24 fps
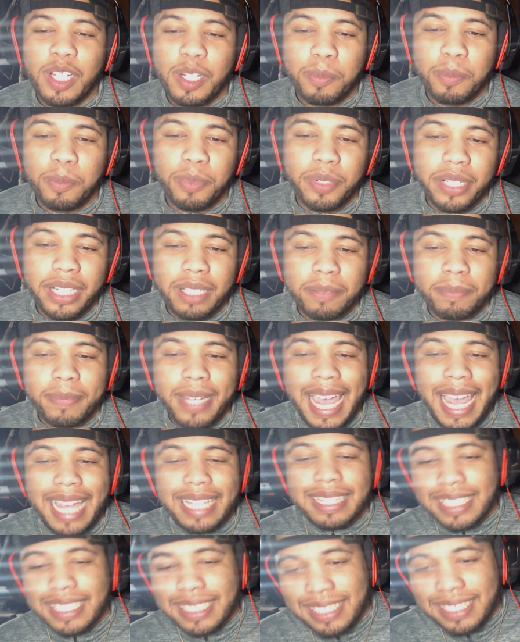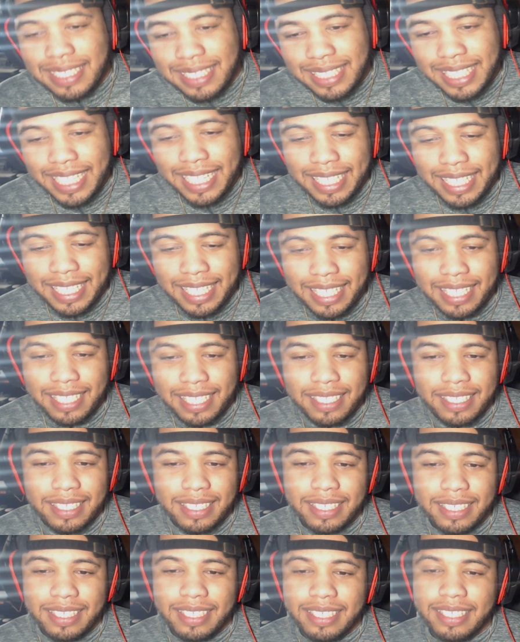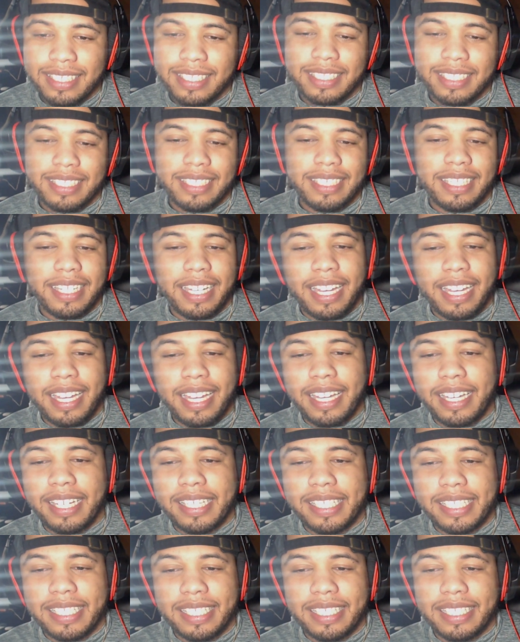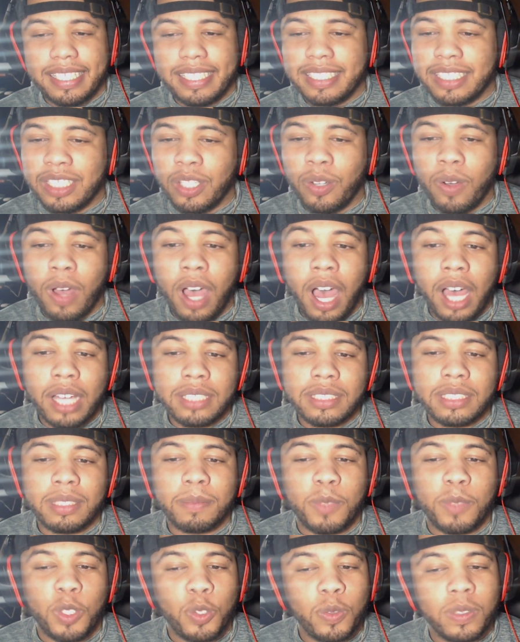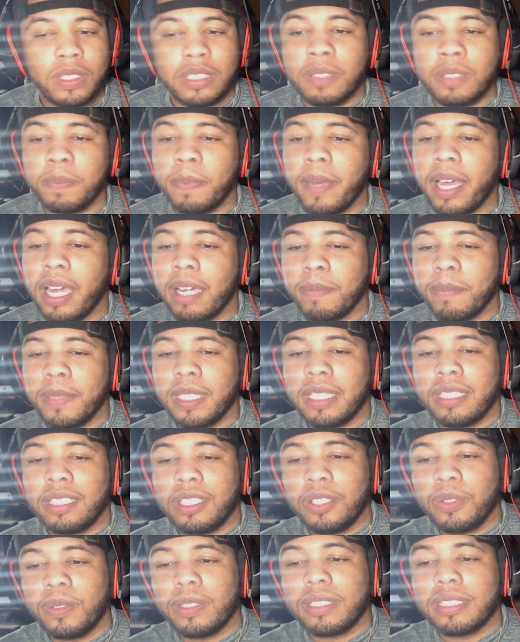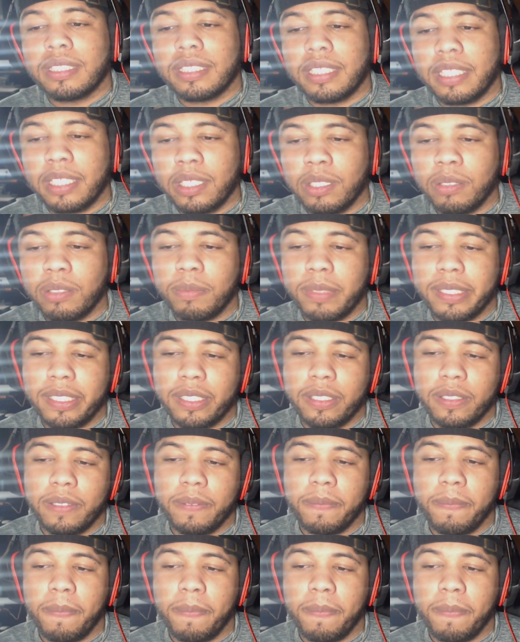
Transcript: Bring back the Sticky. So awesome. You inspire me to do a skill build.